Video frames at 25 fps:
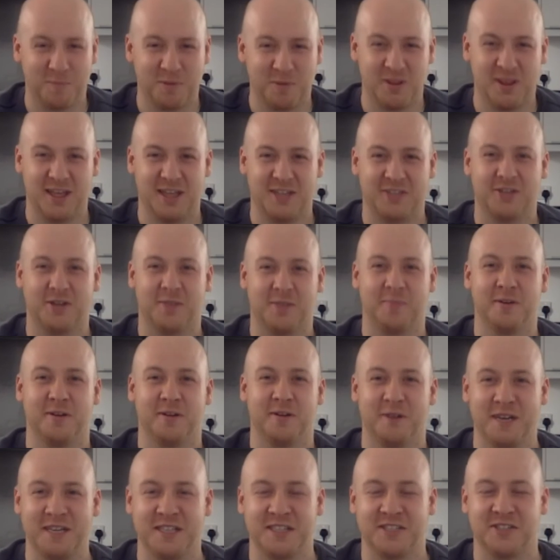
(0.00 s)
put that trumpet
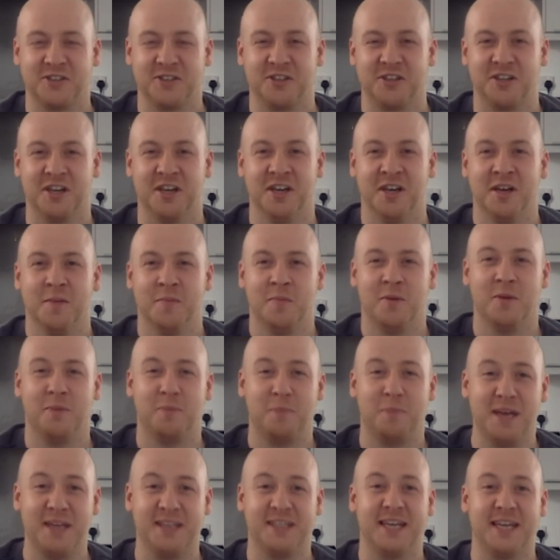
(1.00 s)
away, Sonia. But
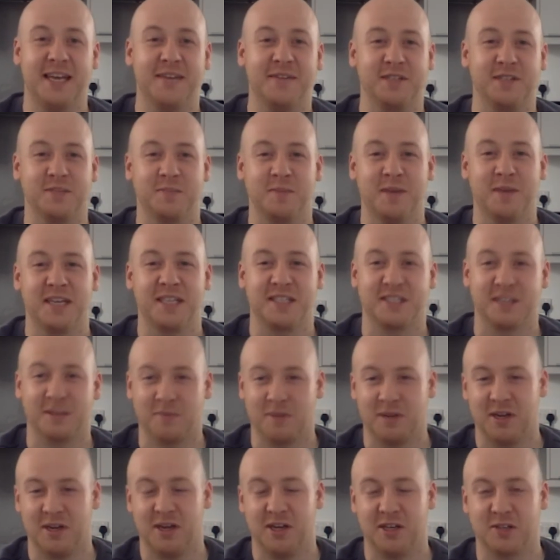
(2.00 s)
Ben Davies makes up
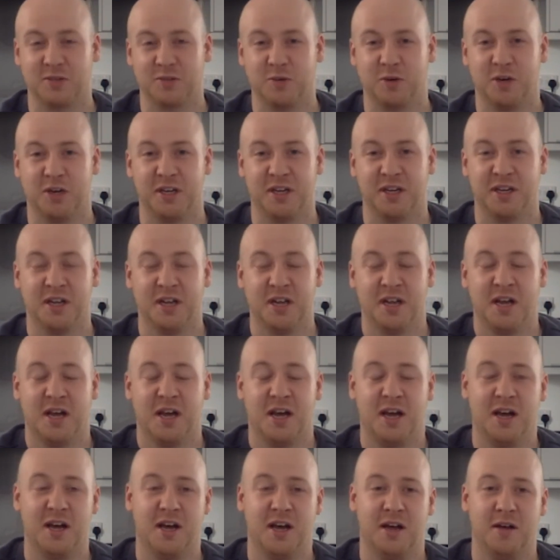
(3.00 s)
the last one.
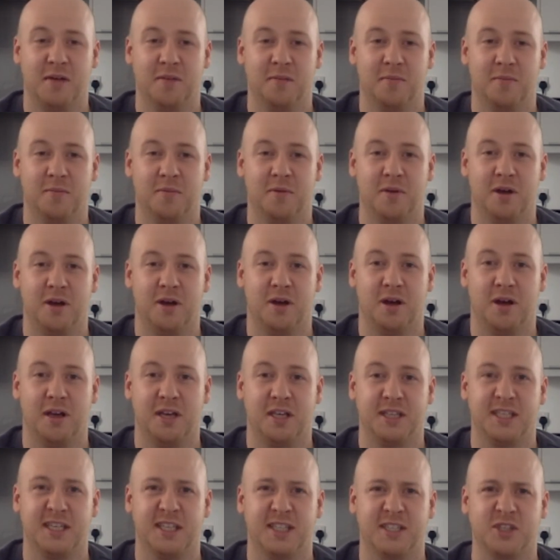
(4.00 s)

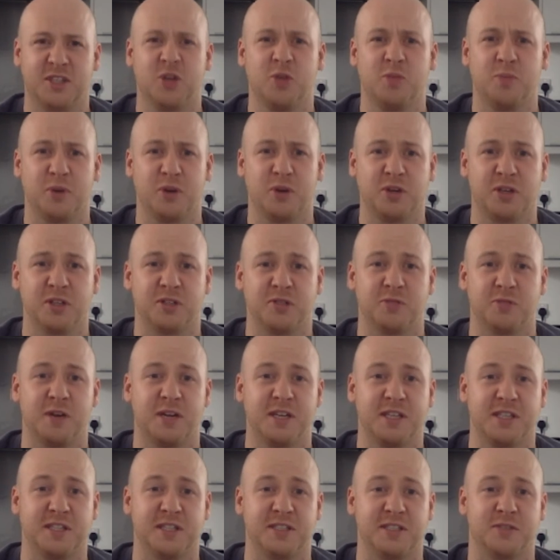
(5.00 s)
He's had 2 bookings
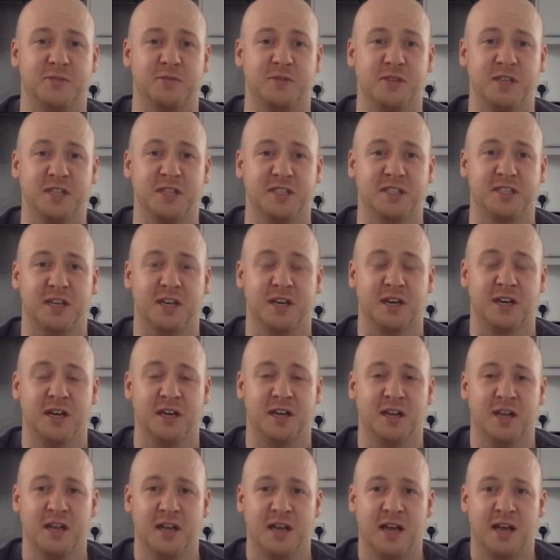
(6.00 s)
already since the restart,
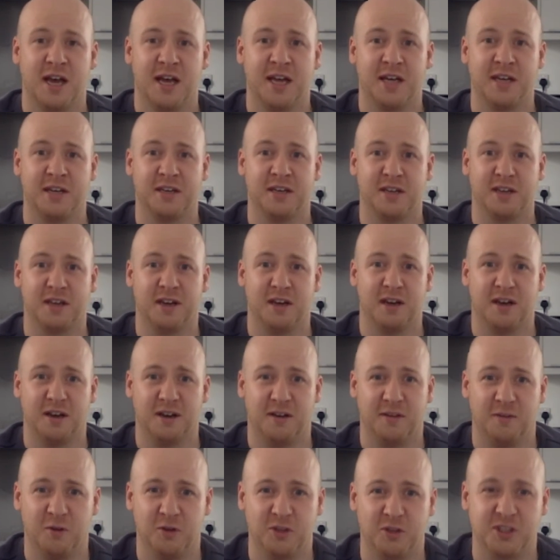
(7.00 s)
and
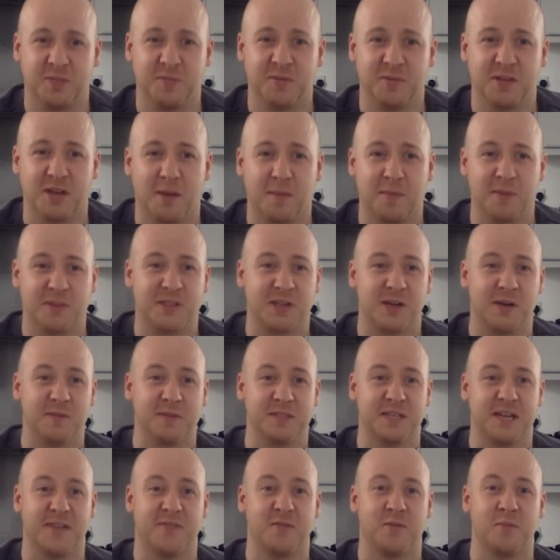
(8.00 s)
I've watched him a couple of times
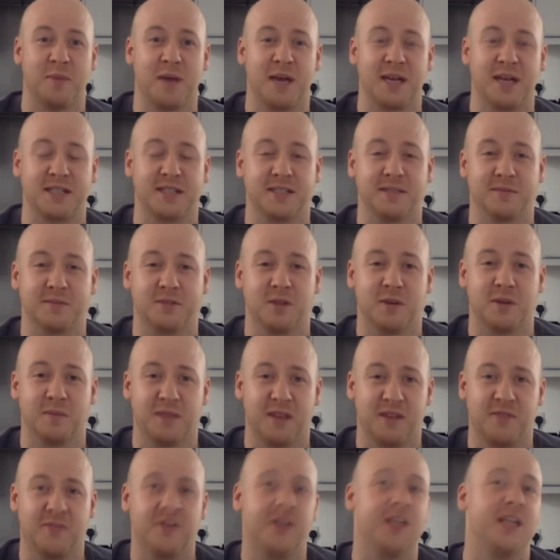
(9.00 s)
and haven't backed him, so I'm
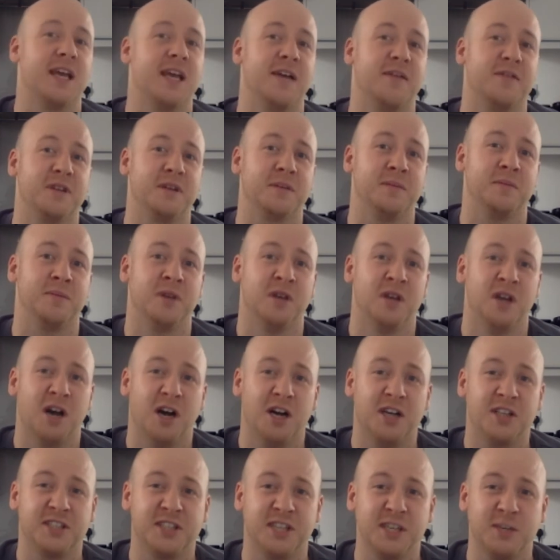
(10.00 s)
definitely having him.
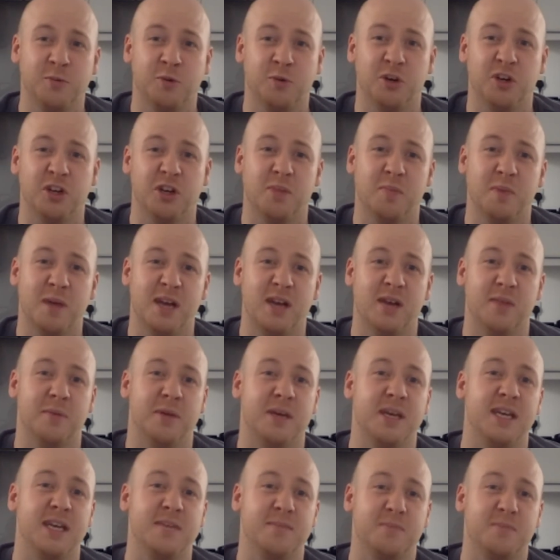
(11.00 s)
I did want Lamella, but
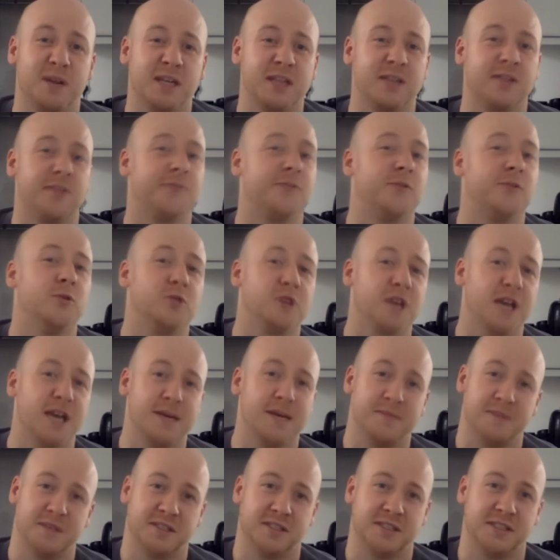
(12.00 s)
he played the full
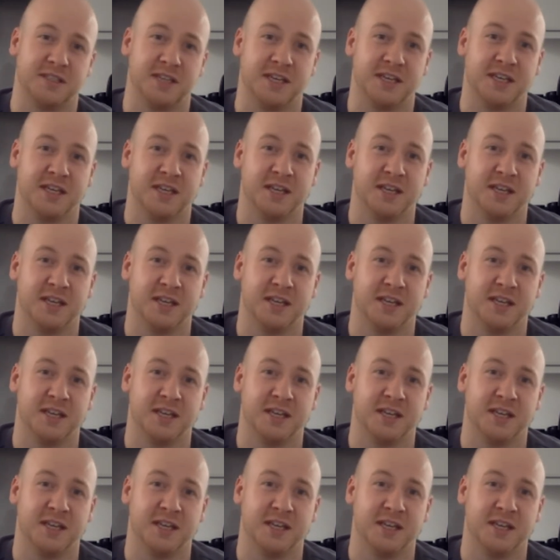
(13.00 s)
game yesterday.